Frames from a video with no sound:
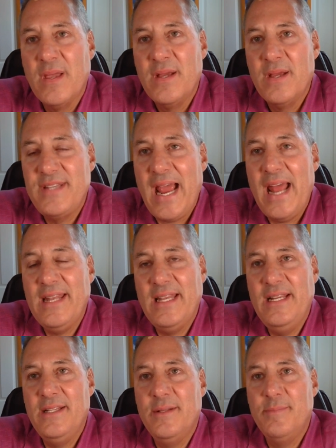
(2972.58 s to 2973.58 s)

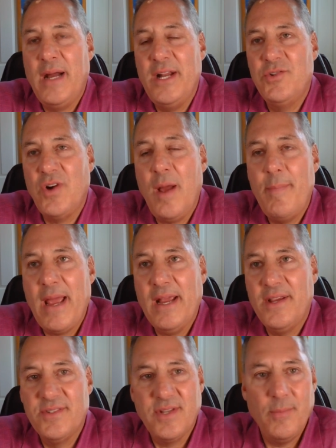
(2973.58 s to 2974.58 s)
Sadly, my
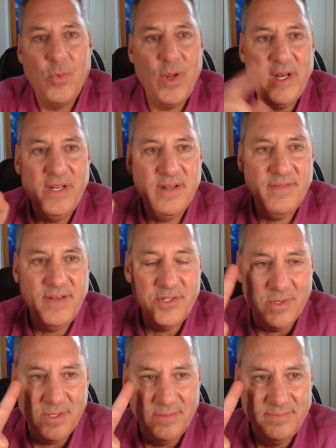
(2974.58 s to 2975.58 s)
drawback is I'm one
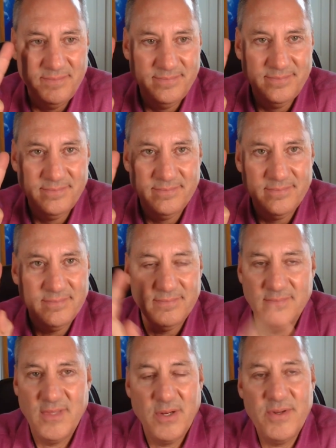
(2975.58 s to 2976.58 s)
individual.
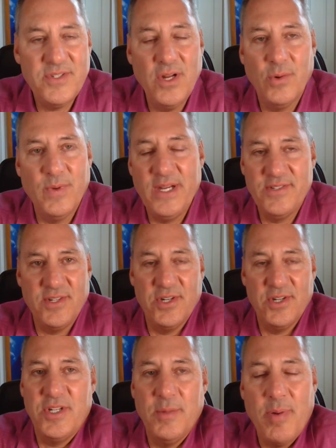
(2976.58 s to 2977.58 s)
There is no
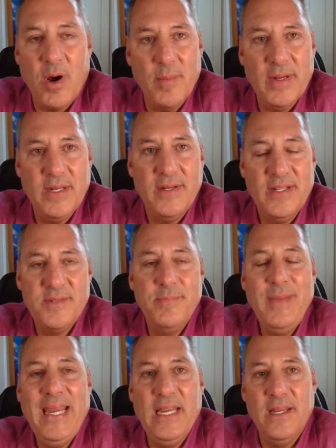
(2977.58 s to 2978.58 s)
research department. It's
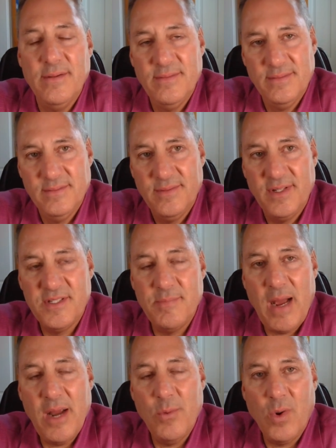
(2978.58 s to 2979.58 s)
me. It's
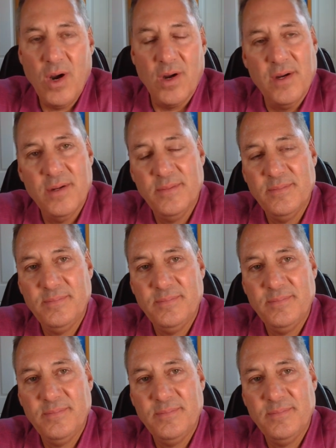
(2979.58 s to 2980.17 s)
my work.